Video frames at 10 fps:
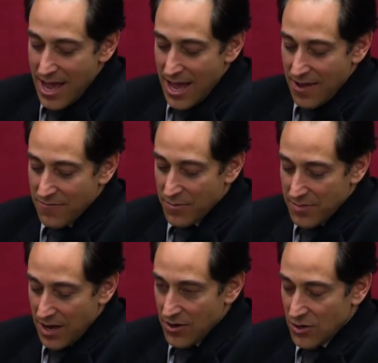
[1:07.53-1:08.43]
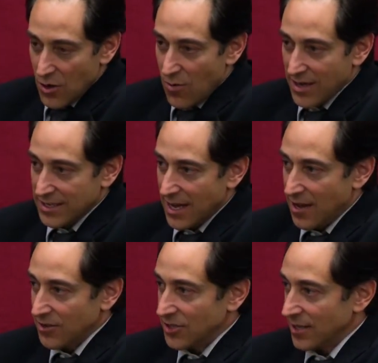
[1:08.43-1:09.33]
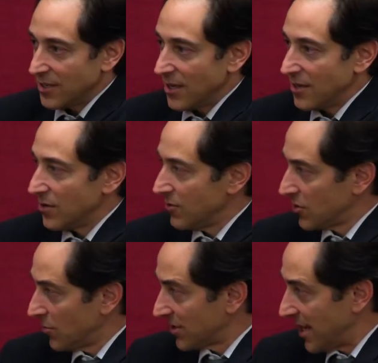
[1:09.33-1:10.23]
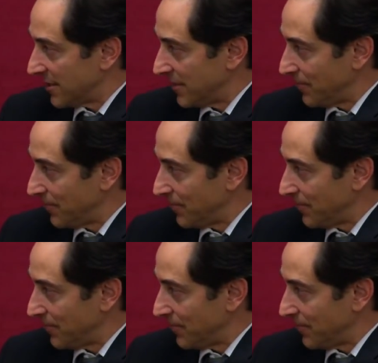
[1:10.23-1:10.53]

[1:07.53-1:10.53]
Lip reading: And from there you go on to college at the University of Wisconsin.